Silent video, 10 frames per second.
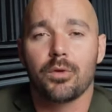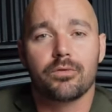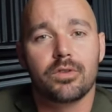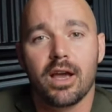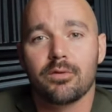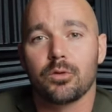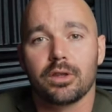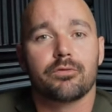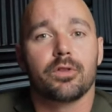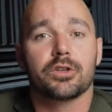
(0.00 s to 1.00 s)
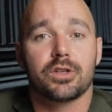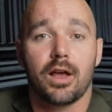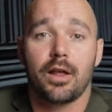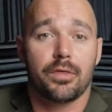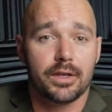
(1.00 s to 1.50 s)
We've never really flushed
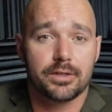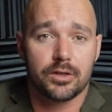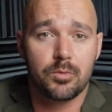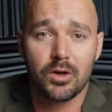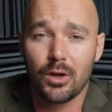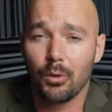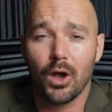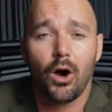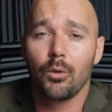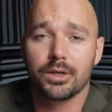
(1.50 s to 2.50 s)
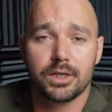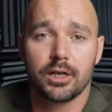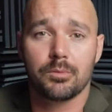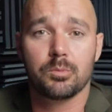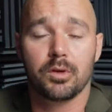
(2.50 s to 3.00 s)
out. I think as a community, we always
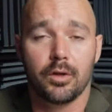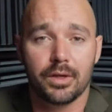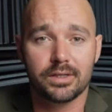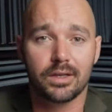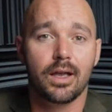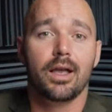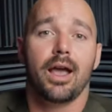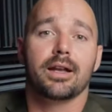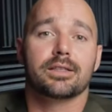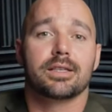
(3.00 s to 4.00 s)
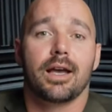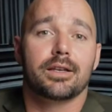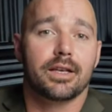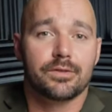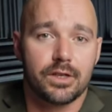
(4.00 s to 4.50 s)
end up split on this, and it's the
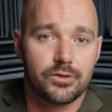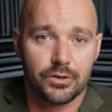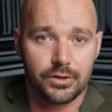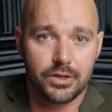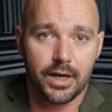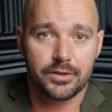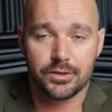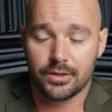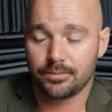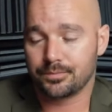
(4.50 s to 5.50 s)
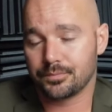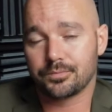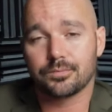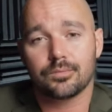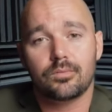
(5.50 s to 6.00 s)
idea of central exchanges.
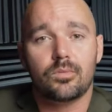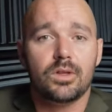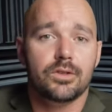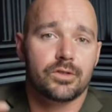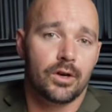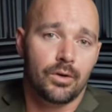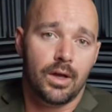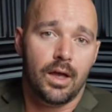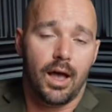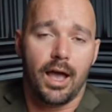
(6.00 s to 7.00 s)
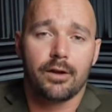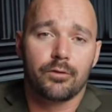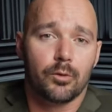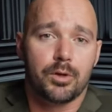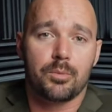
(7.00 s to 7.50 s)
So a
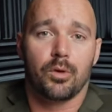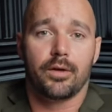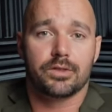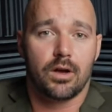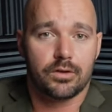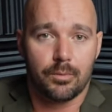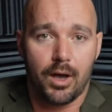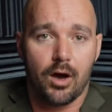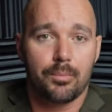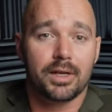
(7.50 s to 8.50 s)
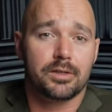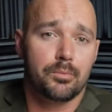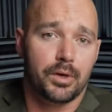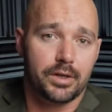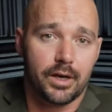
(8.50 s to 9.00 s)
handful of people have talked about
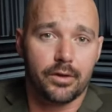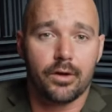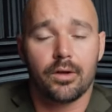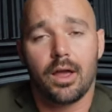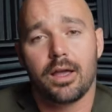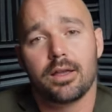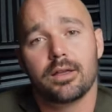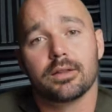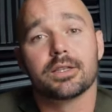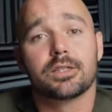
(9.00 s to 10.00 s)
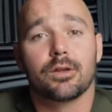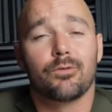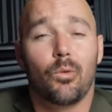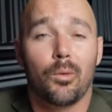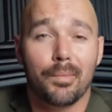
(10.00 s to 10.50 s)
basically putting together a listing
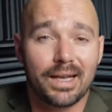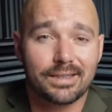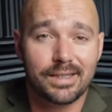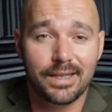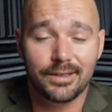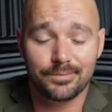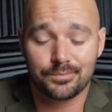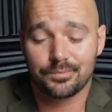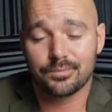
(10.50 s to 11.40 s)
for MEXC.